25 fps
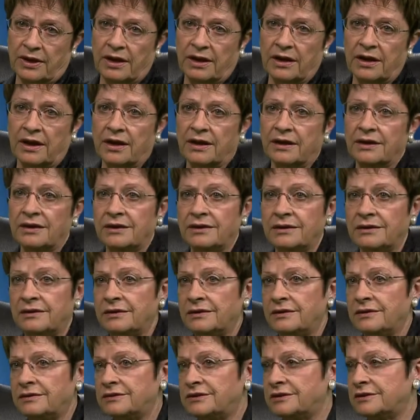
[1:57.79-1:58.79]
And
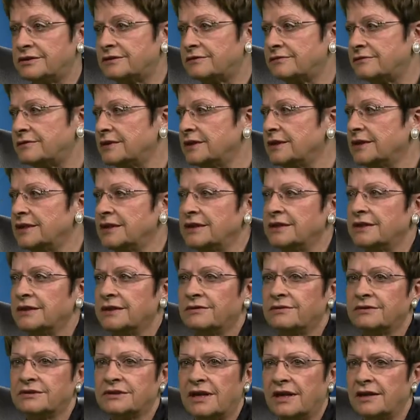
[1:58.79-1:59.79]
I just
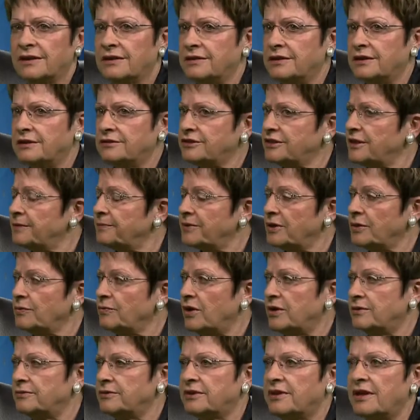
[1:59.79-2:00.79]
was like, there's something
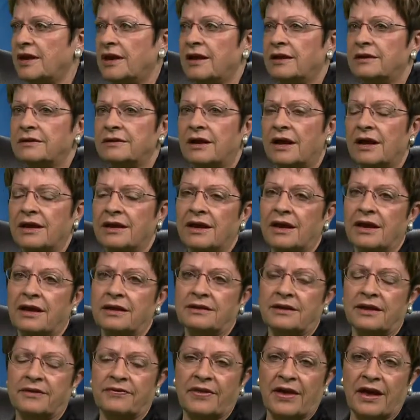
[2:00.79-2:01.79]
wrong with that. I
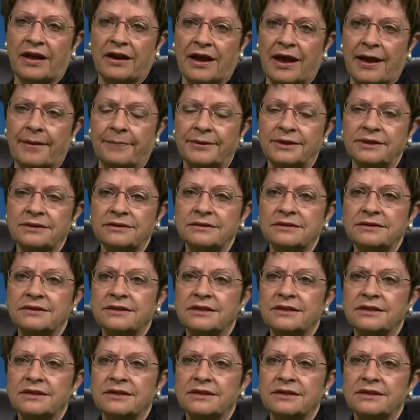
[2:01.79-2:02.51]
can't let that happen.